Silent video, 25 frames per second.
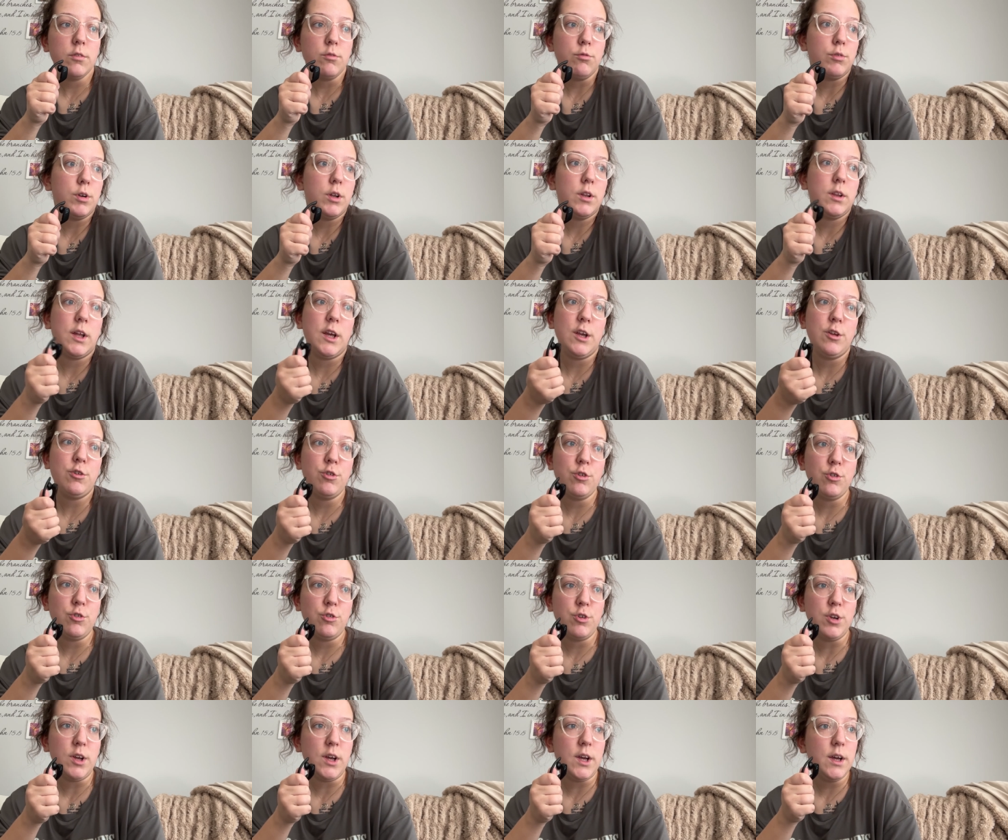
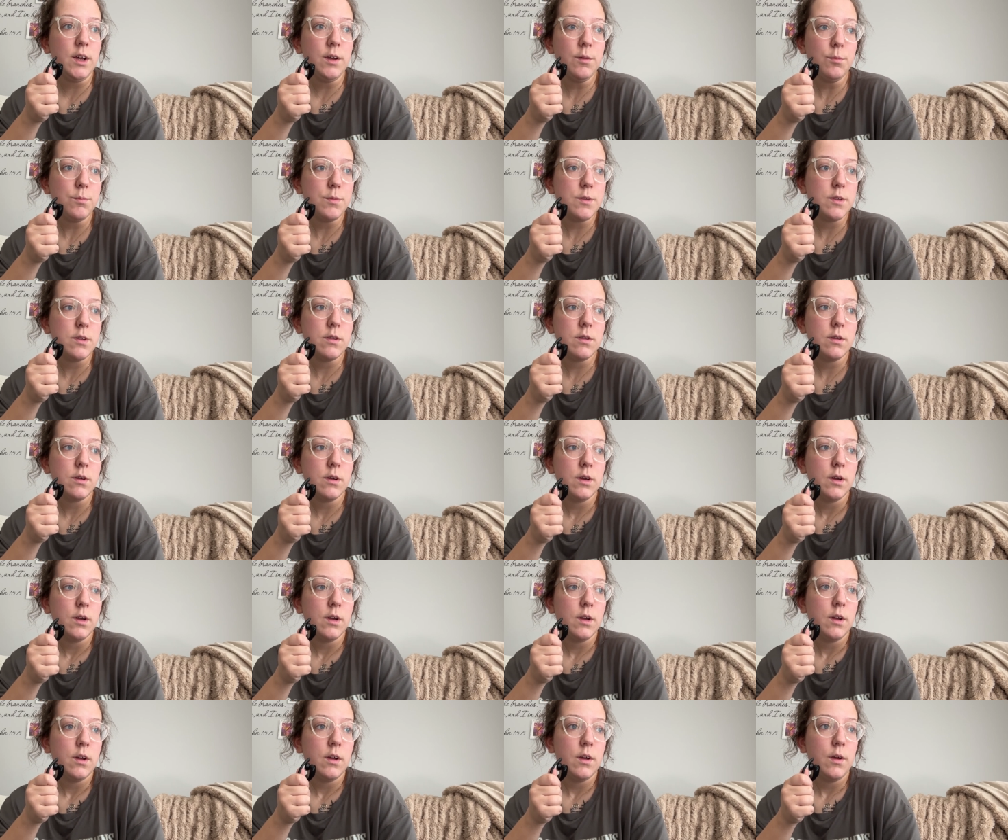relationships,
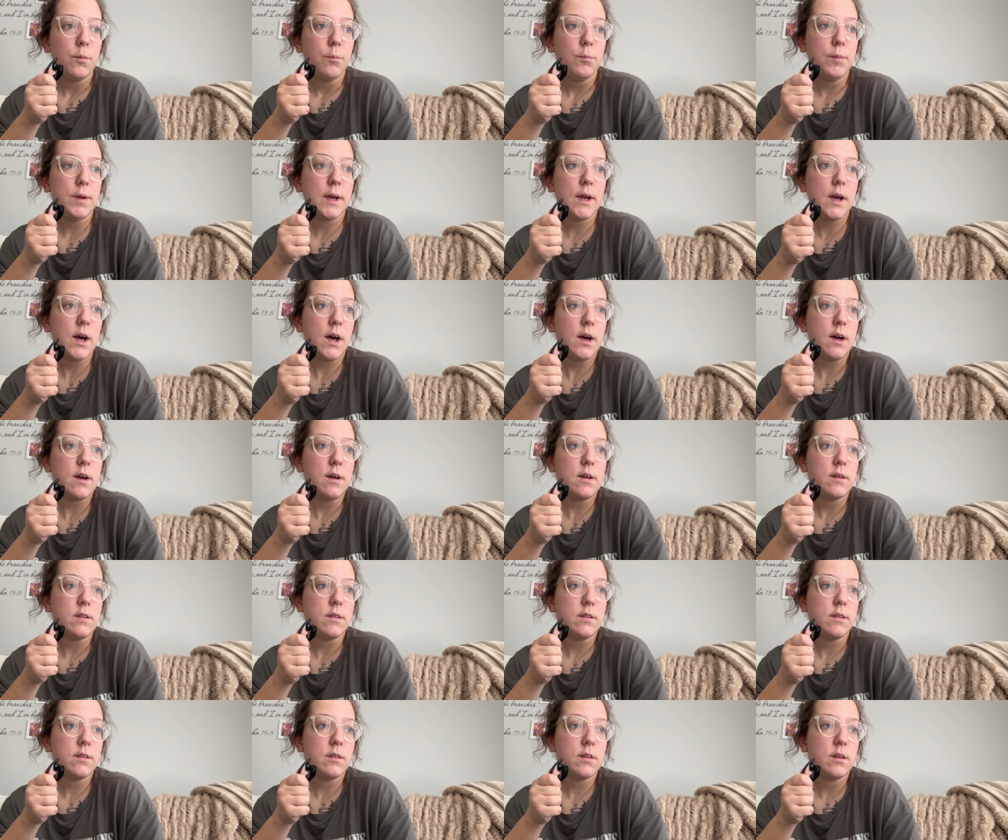
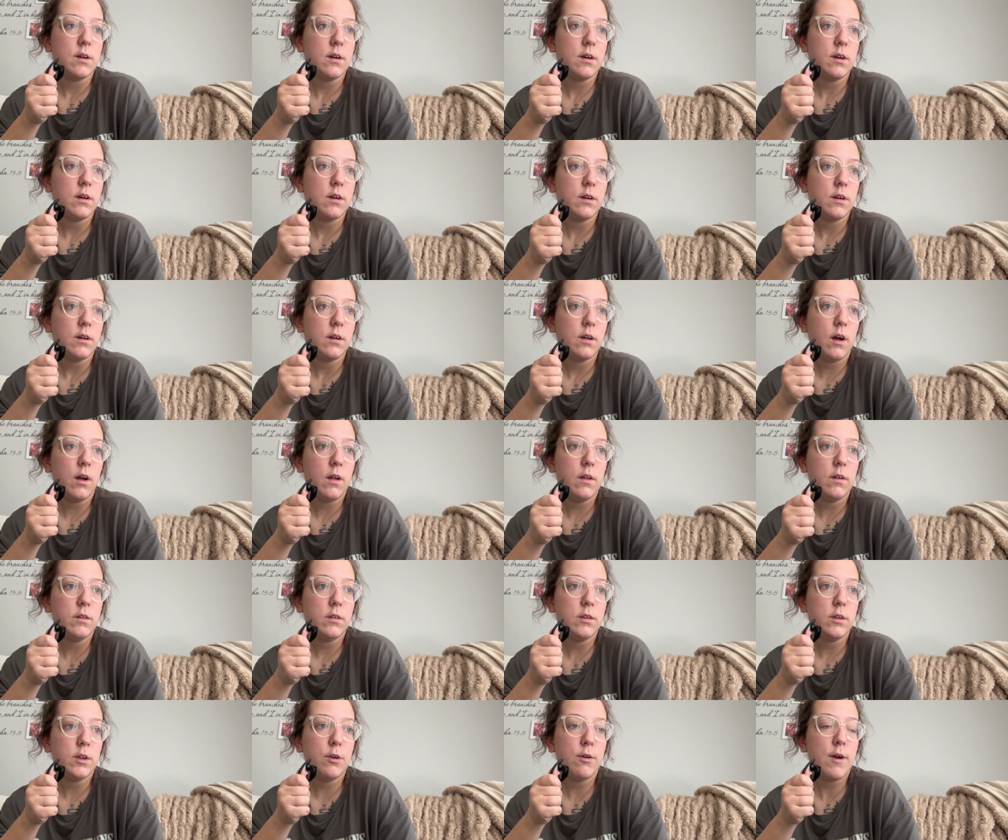because
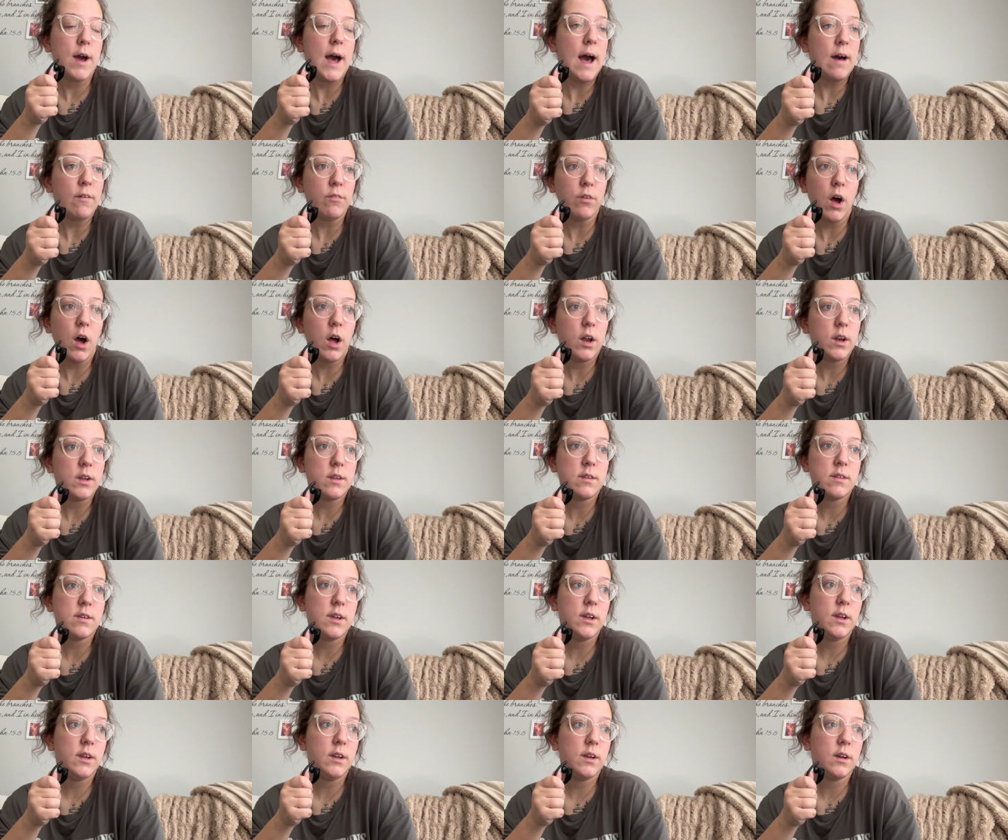you have
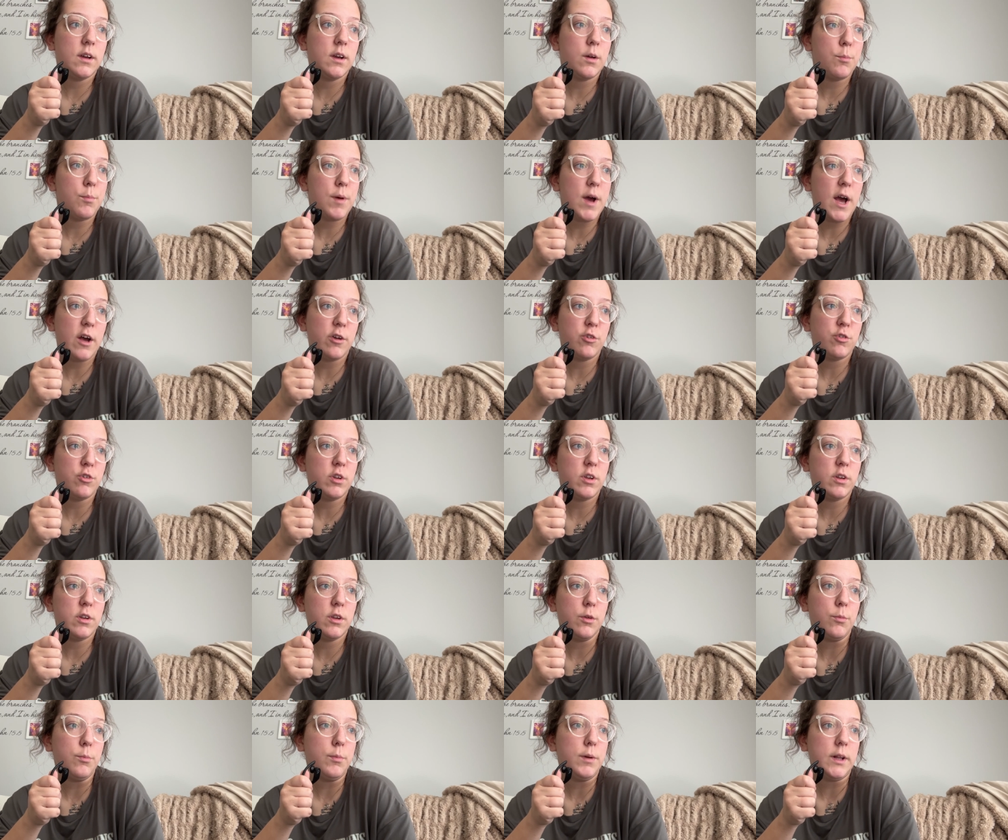honesty,
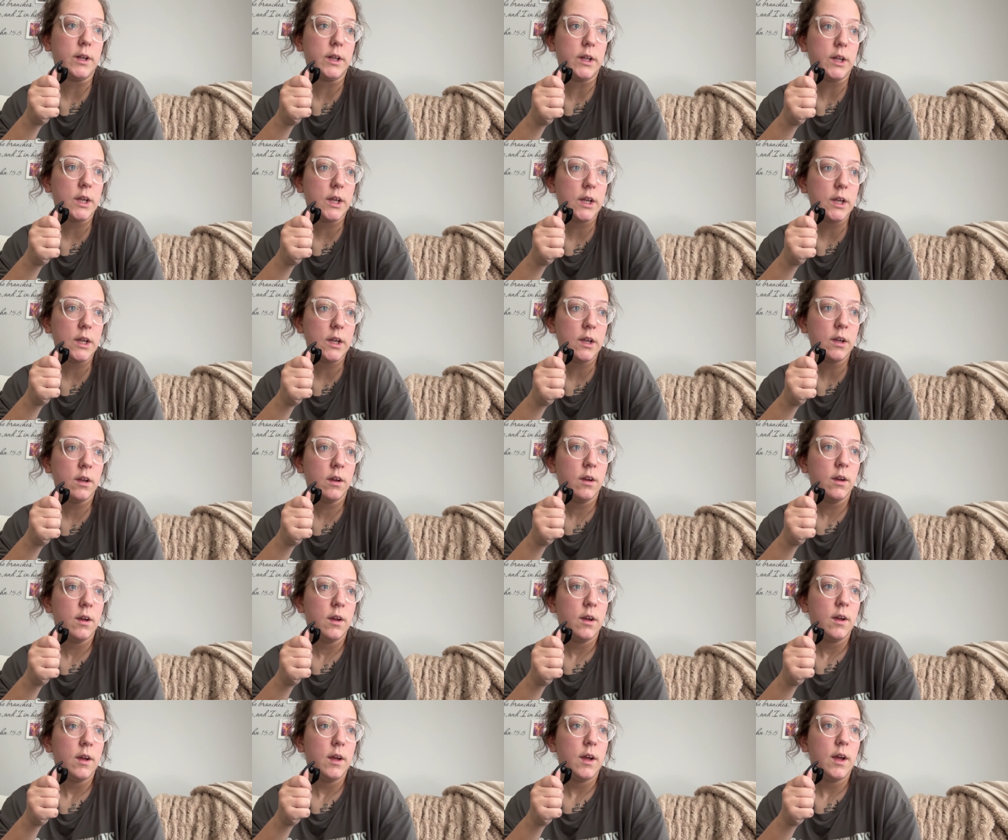compassion, humility,
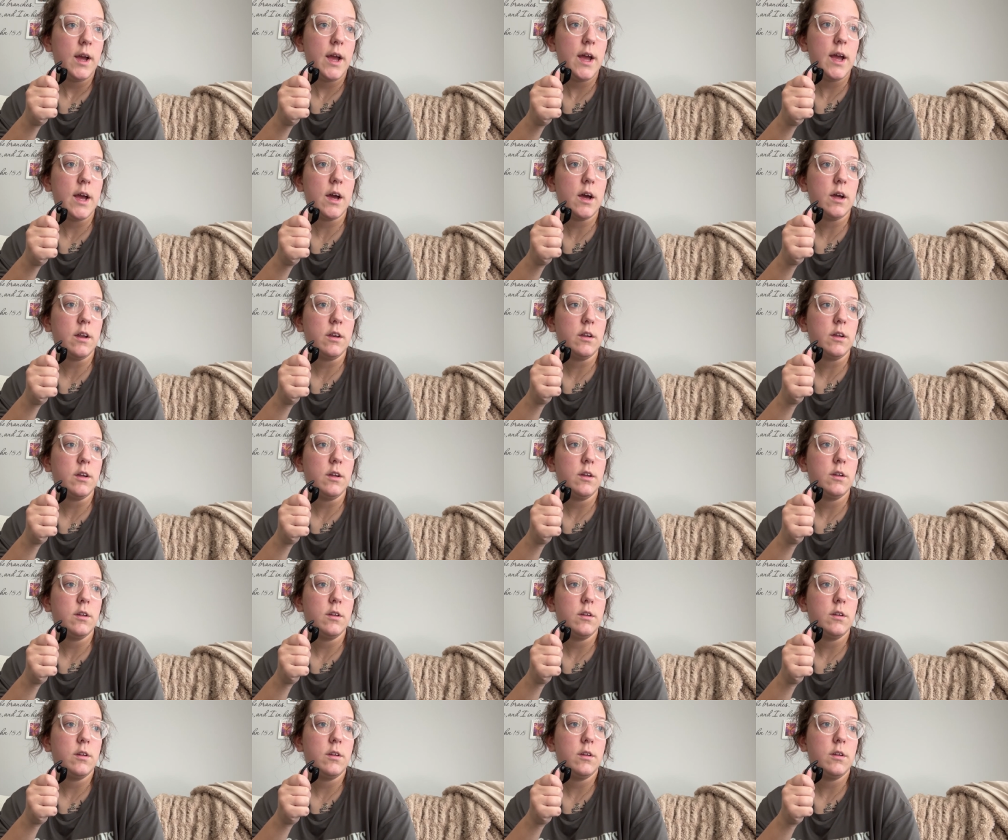and
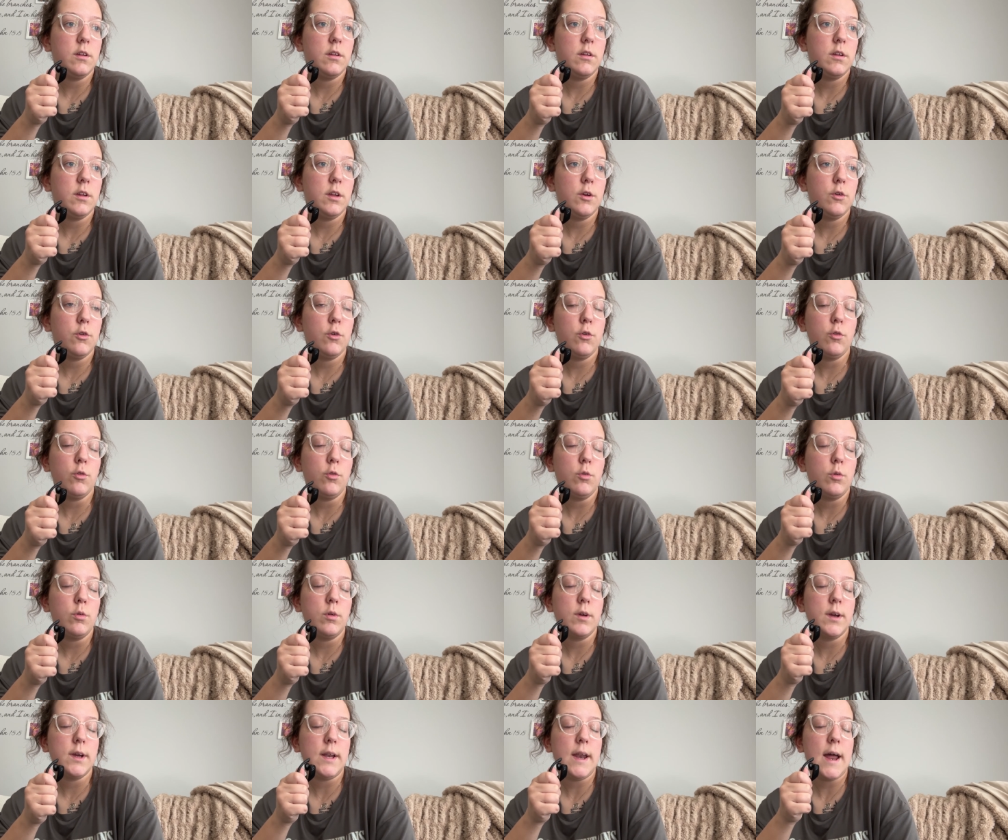
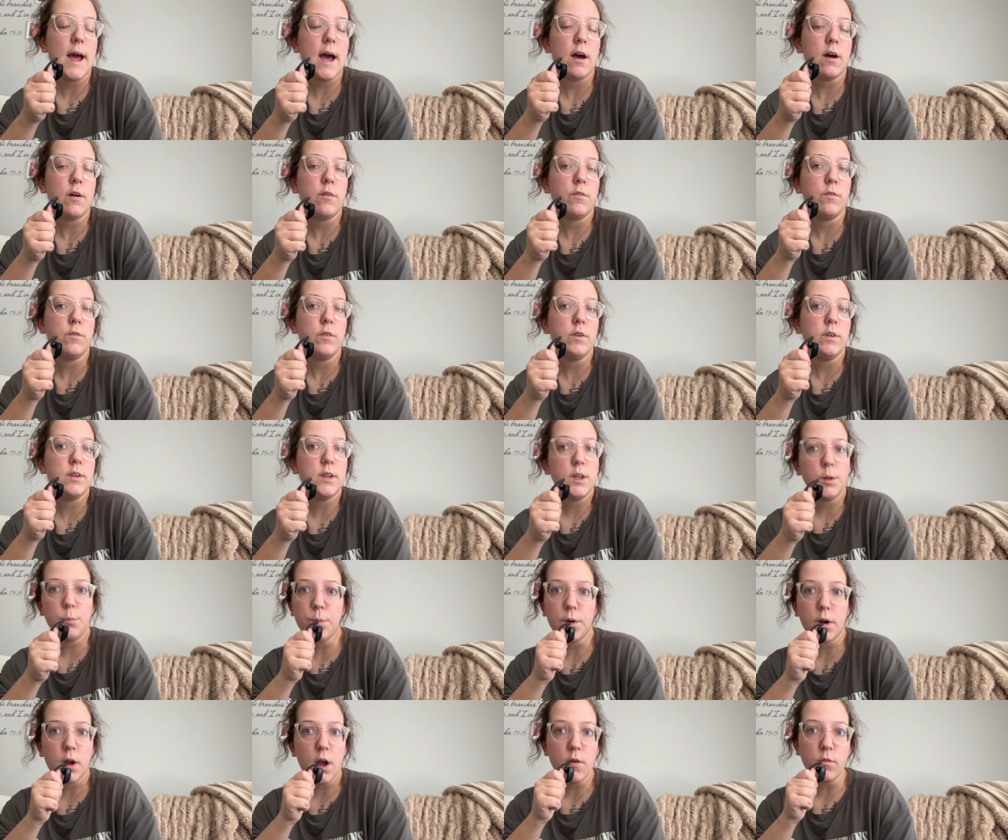you can have
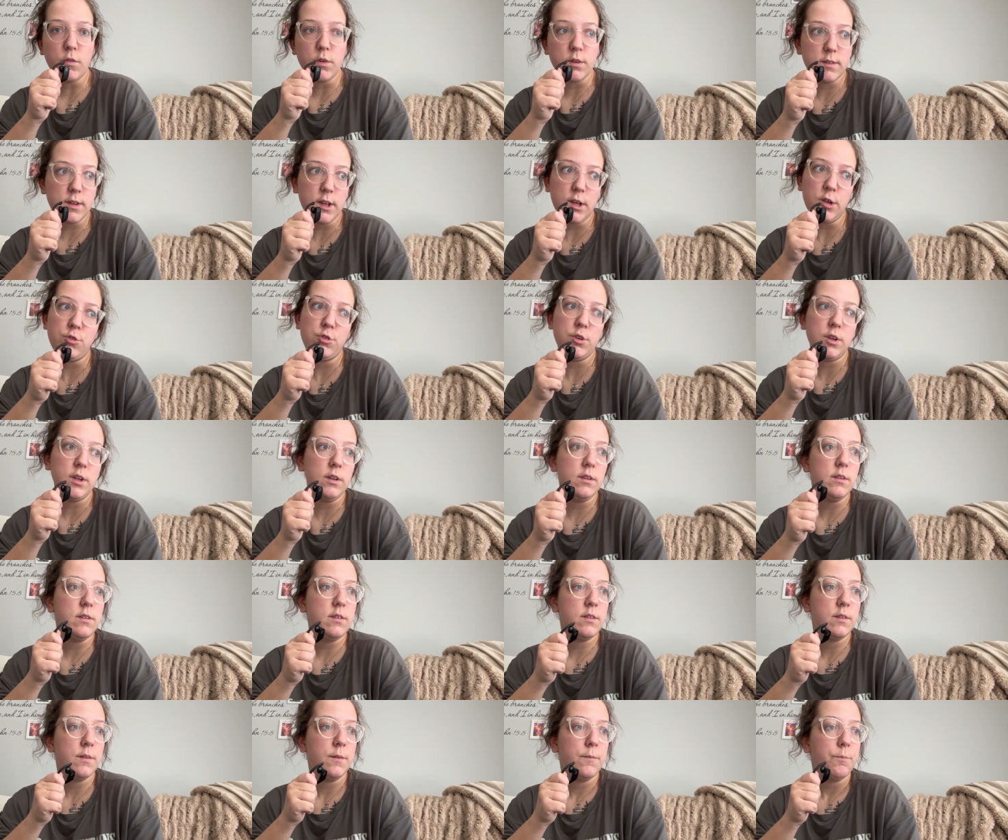deeper
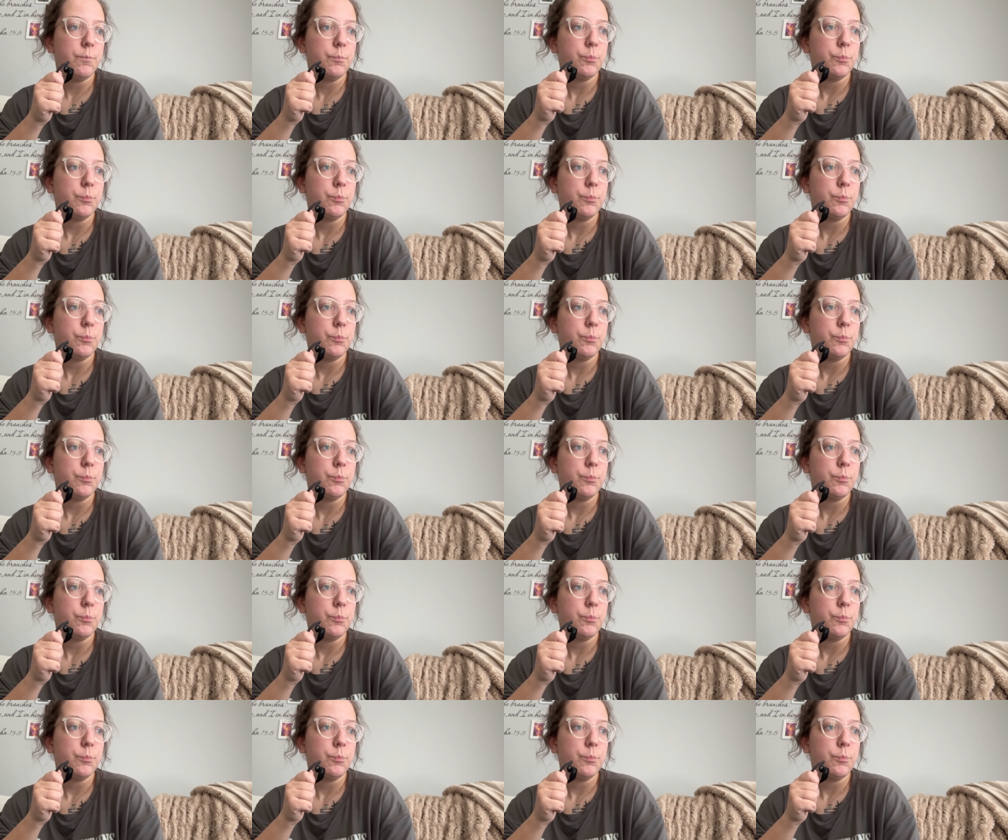conversations.